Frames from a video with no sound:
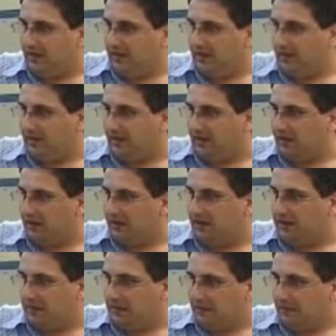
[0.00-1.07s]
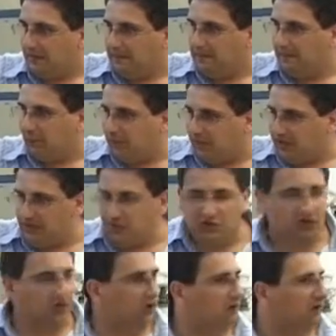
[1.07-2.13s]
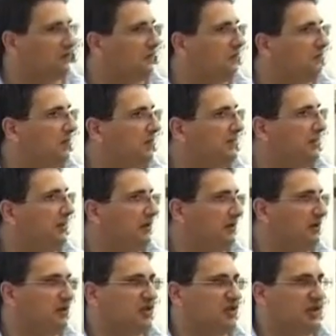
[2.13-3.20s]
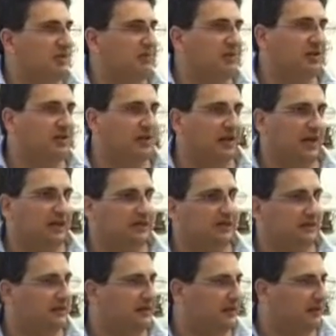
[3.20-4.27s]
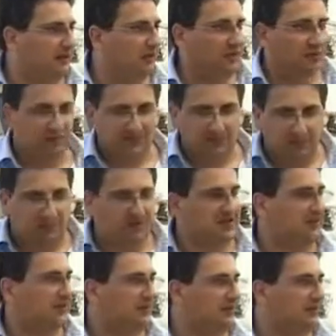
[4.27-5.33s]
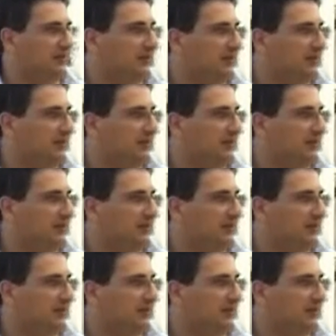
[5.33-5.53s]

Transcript: the range of material which can be created or deposited